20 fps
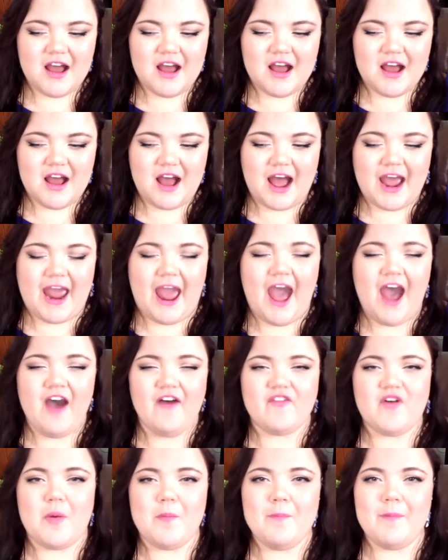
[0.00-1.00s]
I have
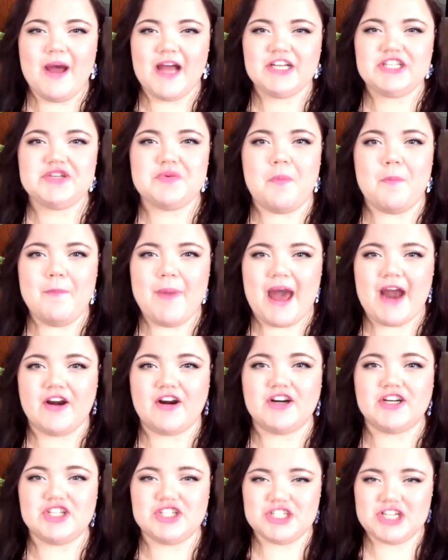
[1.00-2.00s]
a much better
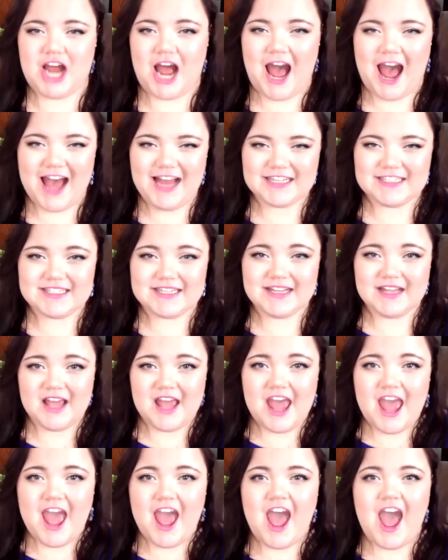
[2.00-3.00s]
shot
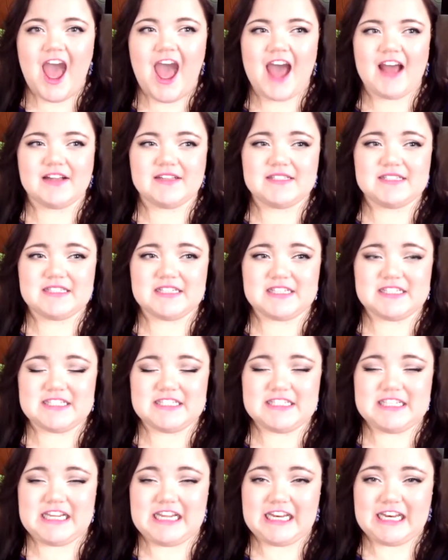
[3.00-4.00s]
at
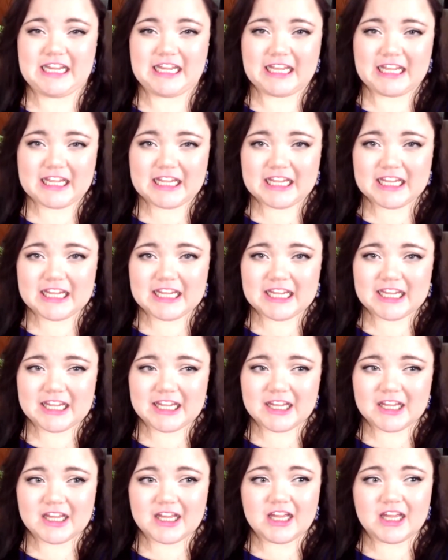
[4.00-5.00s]
succeeding
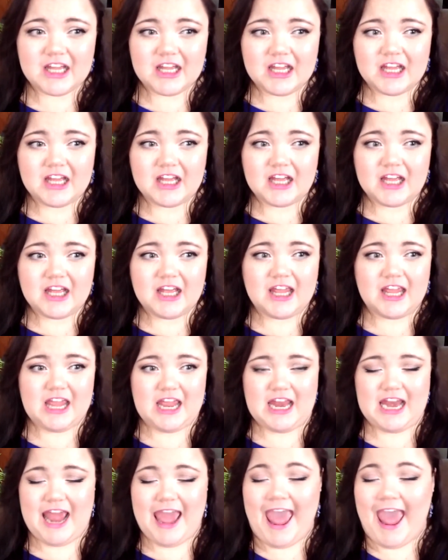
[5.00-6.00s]
in
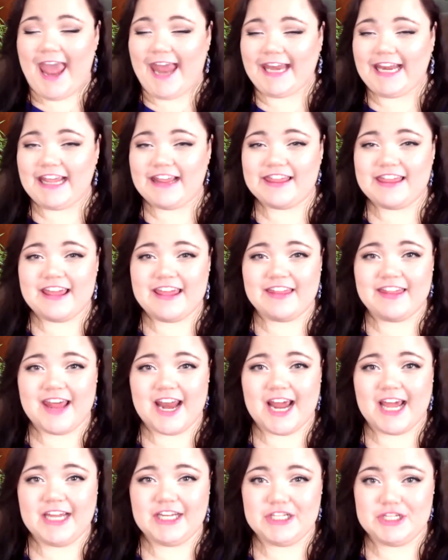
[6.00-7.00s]
anything that
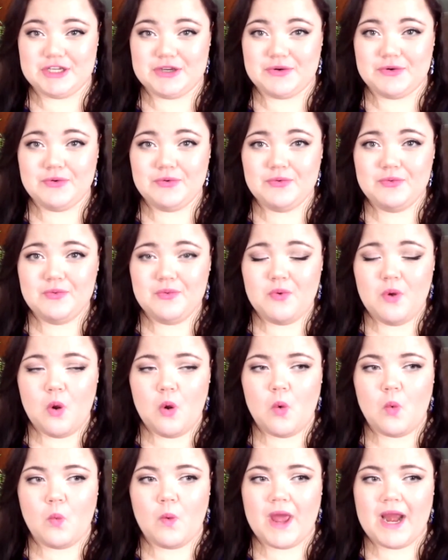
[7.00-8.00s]
I do
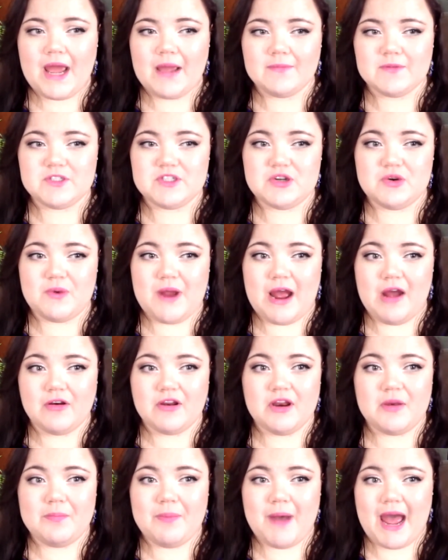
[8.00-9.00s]
when I'm
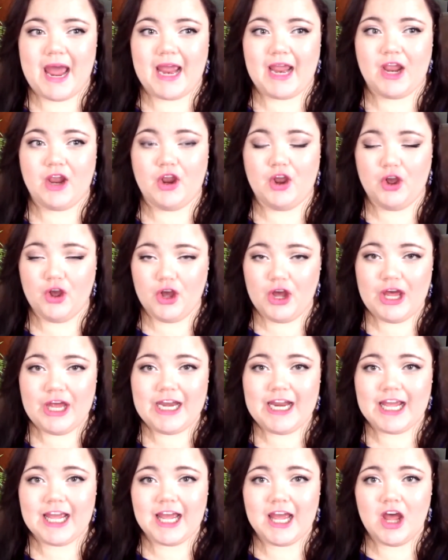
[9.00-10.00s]
surrounded by
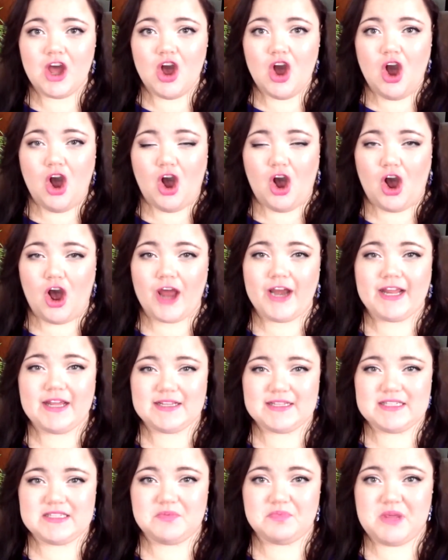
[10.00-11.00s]
good
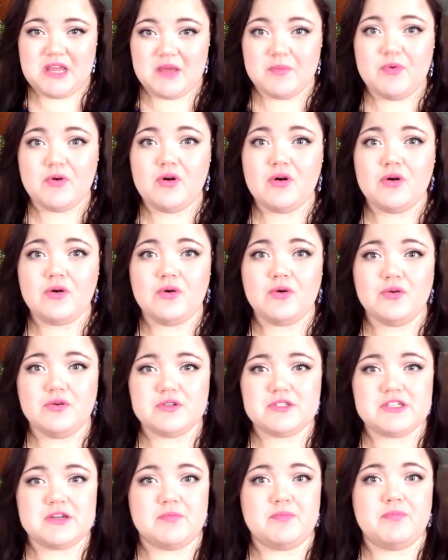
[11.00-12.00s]
honest people who
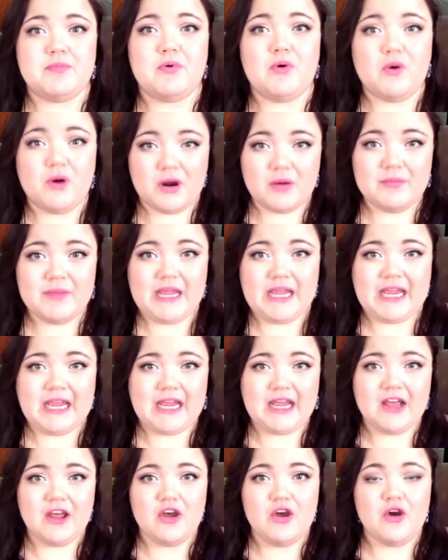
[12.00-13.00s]
support me,
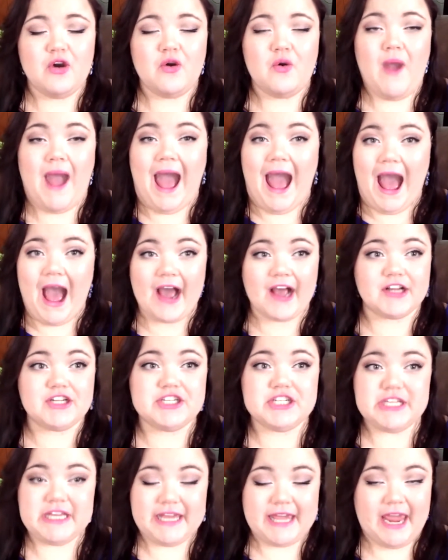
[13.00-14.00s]
who
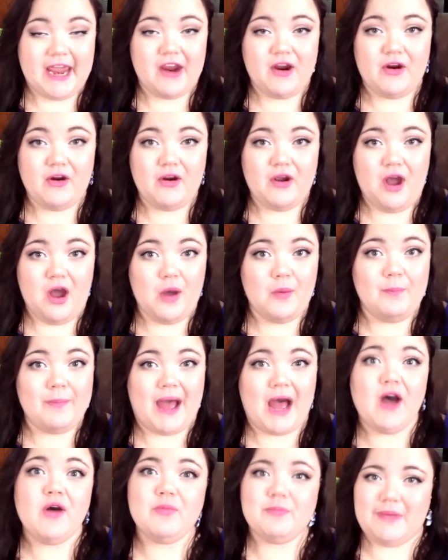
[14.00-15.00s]
actually care
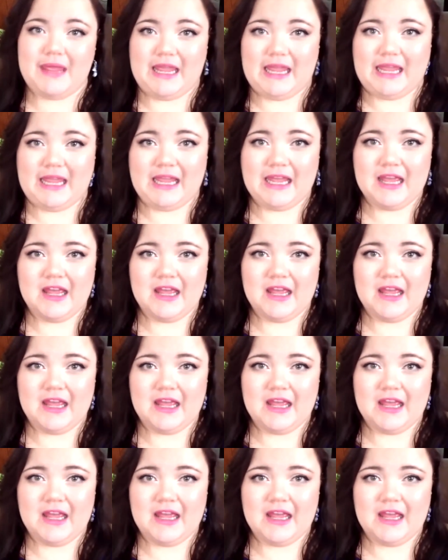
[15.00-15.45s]
about me,